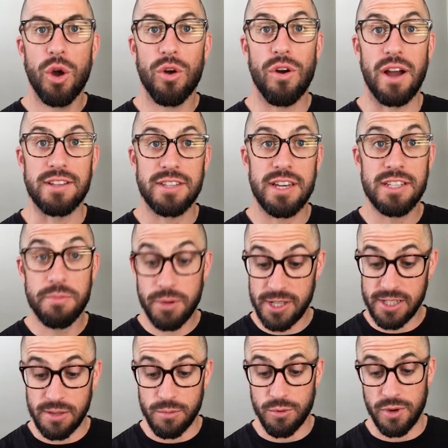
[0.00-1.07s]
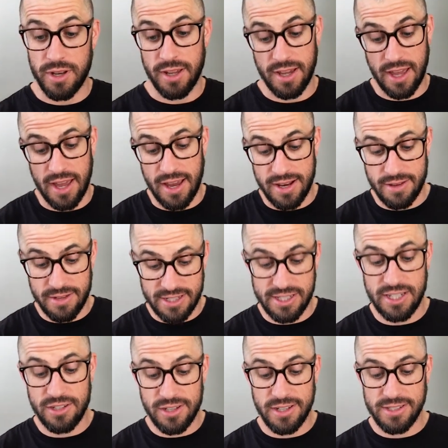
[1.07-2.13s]
Alright, so here's a pretty simple one, okay? And it
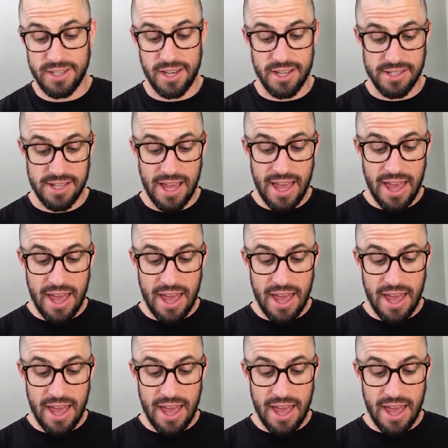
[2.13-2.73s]
essentially says,